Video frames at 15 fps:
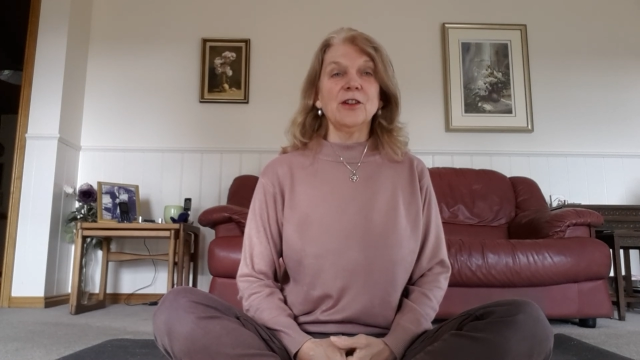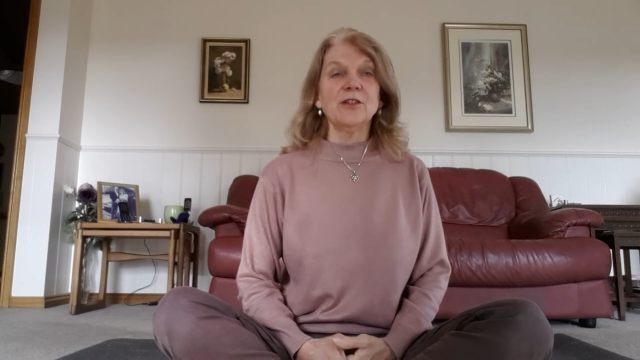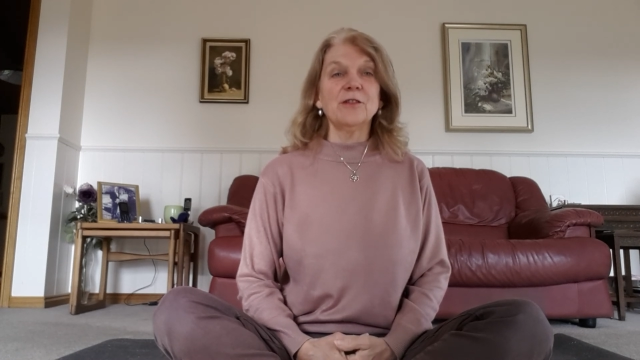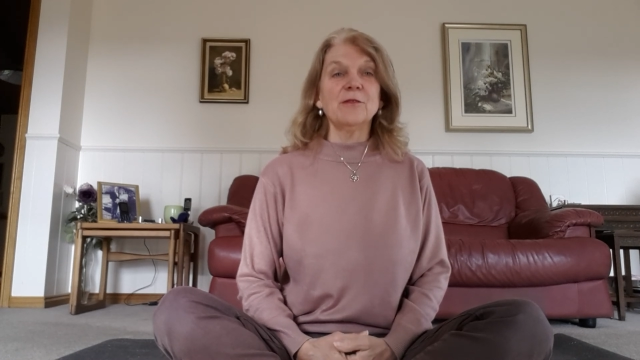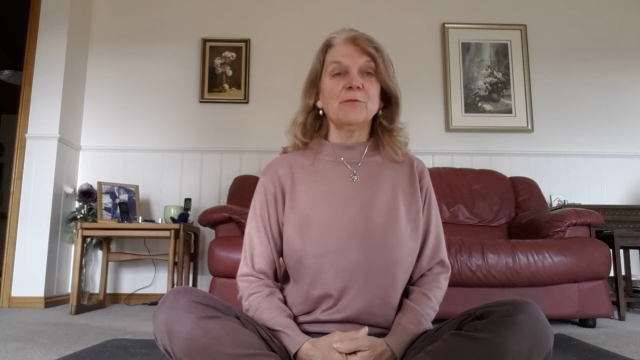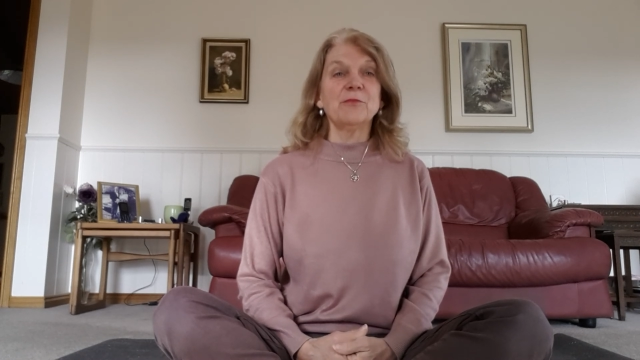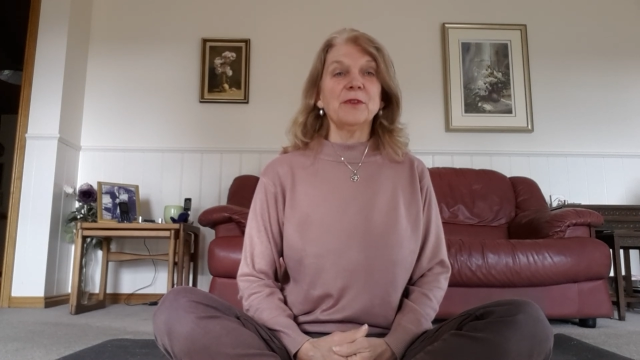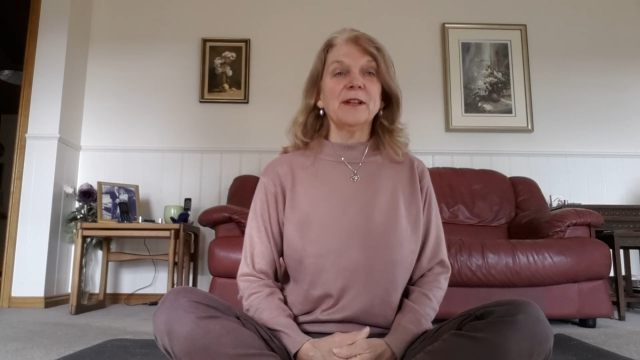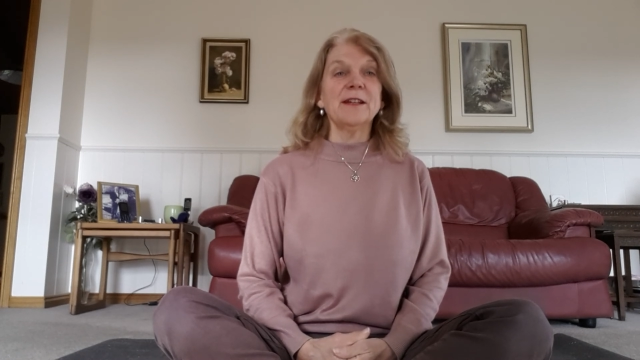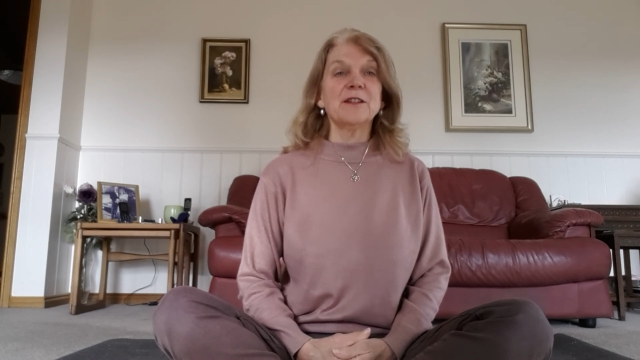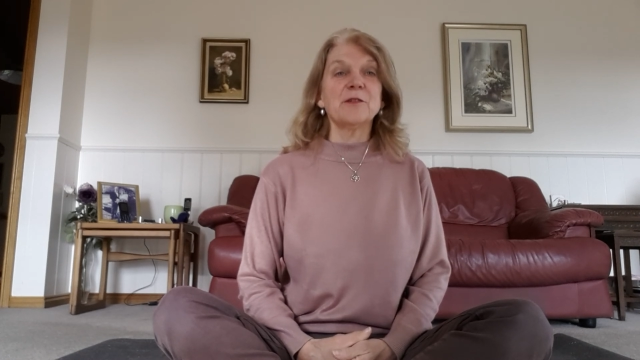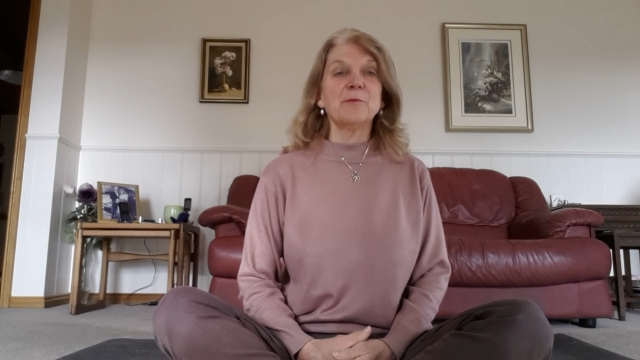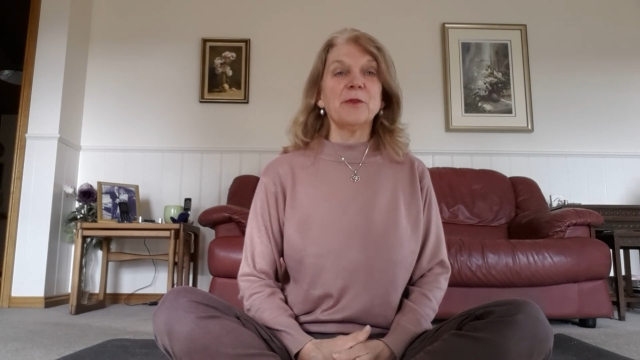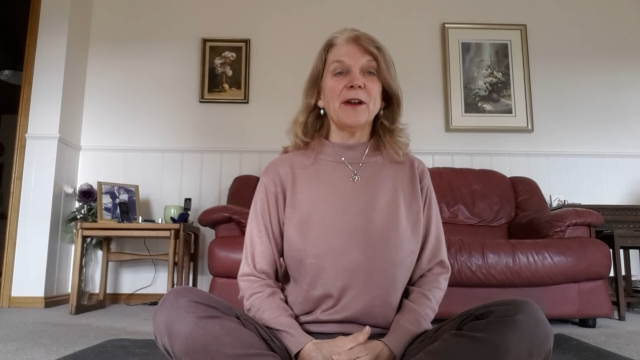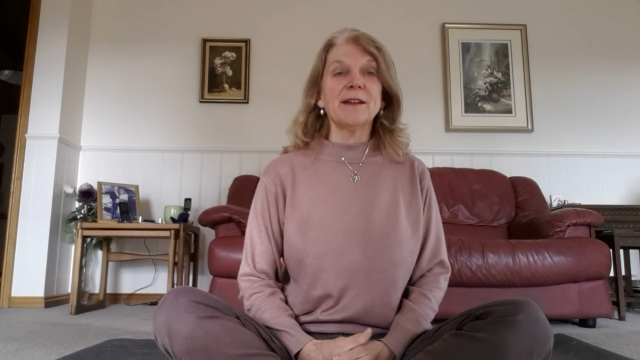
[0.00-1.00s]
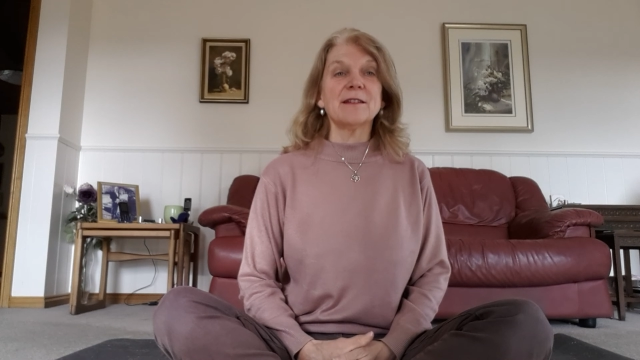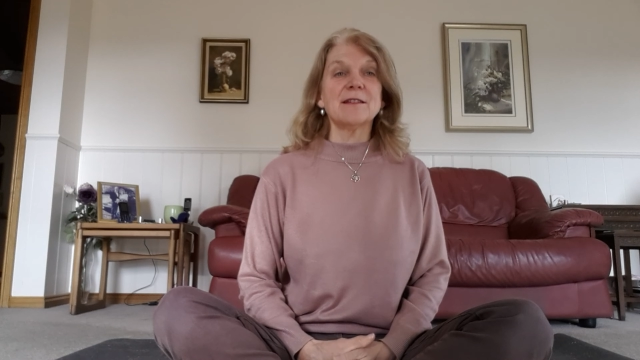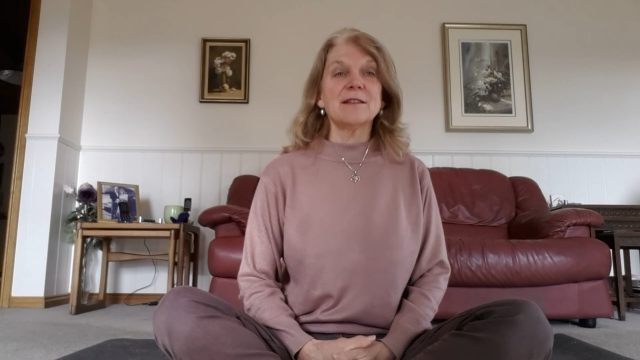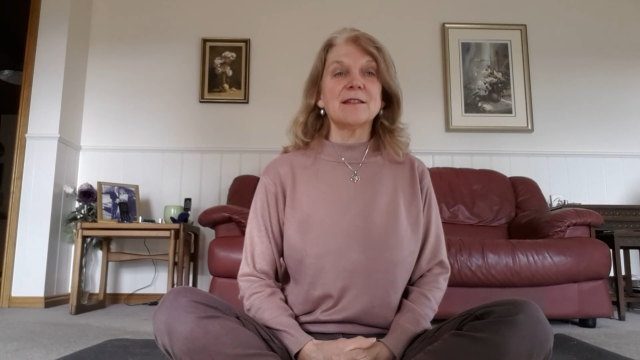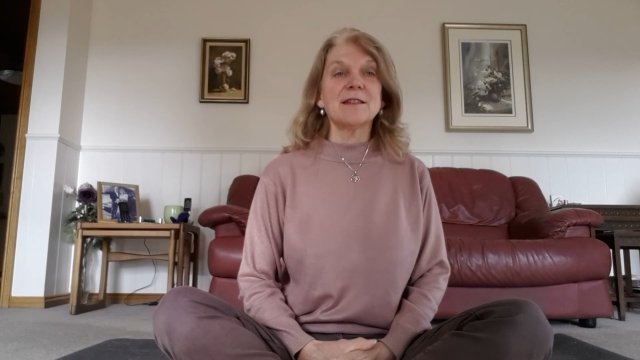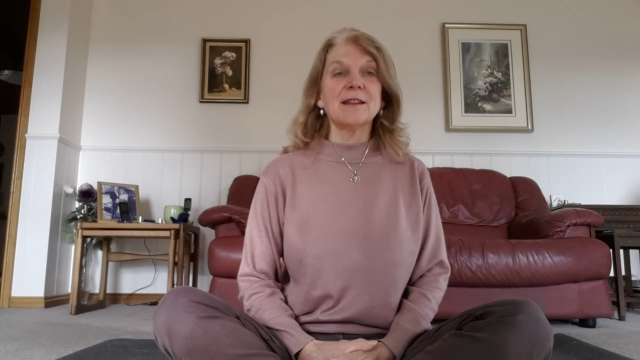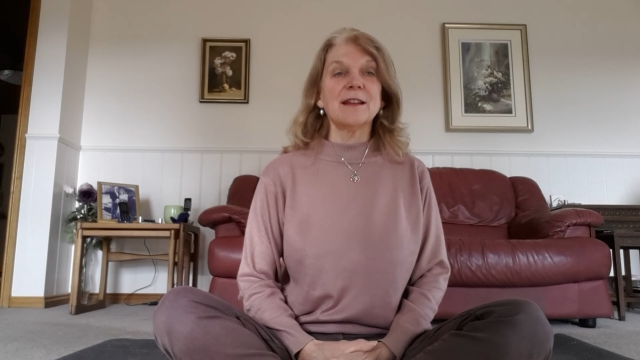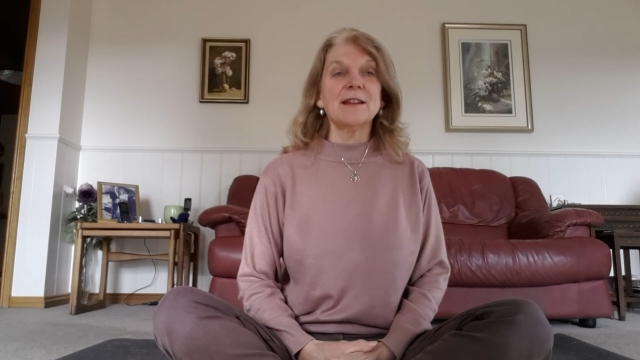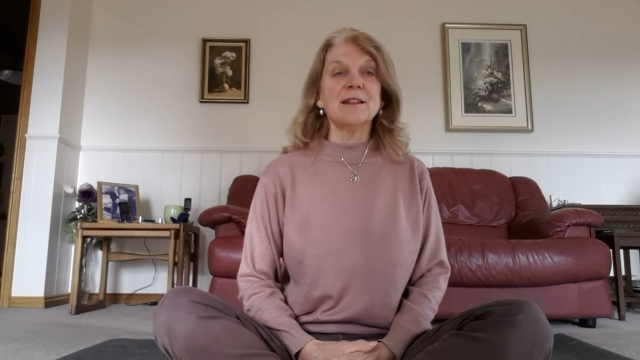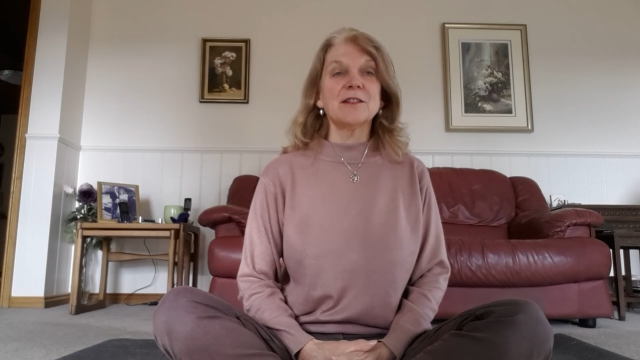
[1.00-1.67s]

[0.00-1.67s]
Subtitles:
can bring into practice at any